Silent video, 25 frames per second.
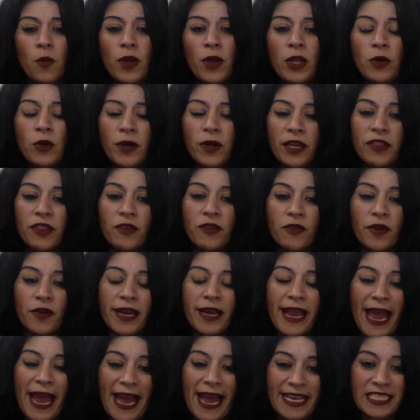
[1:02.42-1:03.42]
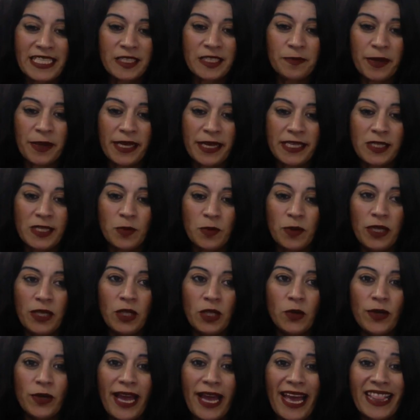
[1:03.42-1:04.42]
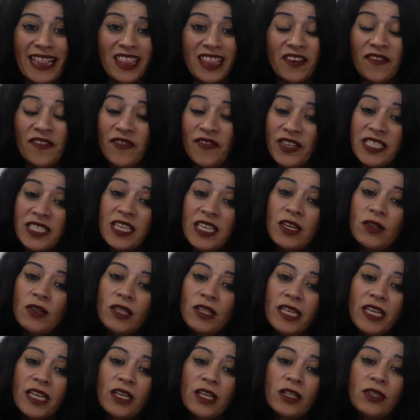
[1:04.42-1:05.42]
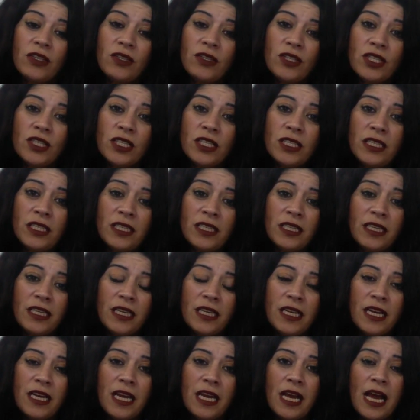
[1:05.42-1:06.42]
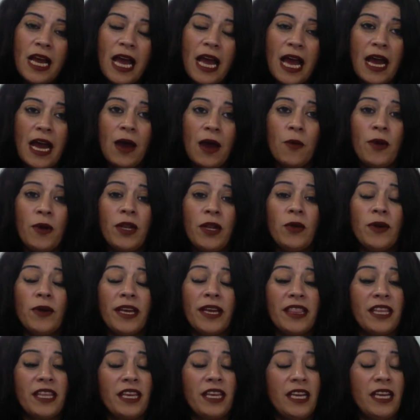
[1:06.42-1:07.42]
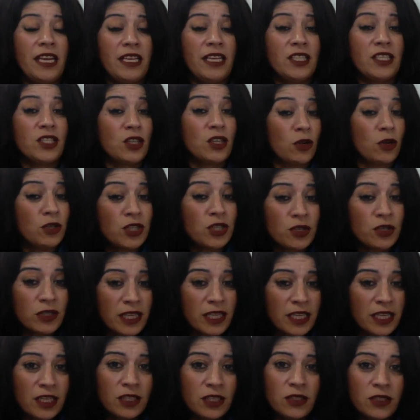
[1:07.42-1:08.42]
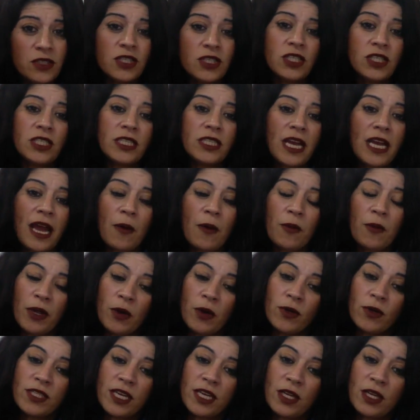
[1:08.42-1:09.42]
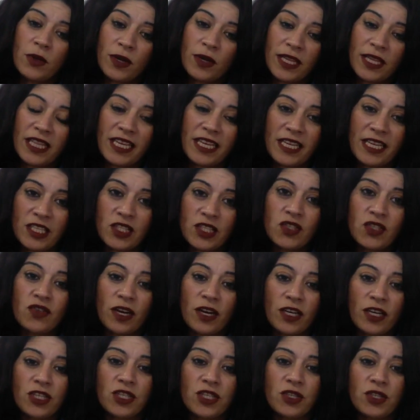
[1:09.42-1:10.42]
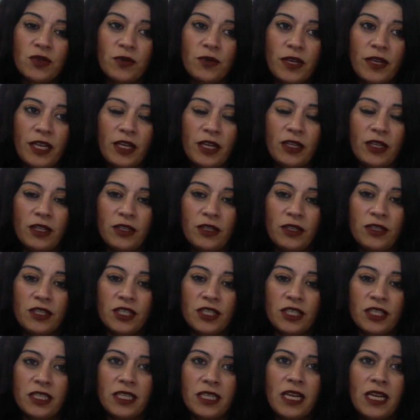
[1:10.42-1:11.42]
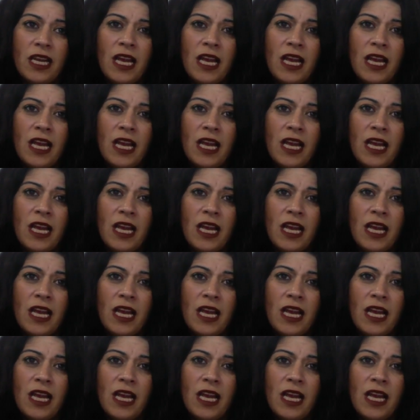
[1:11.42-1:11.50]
look at three aspects. We look at the physical inclusion, we look at the social inclusion, and we also look at the instructional inclusion.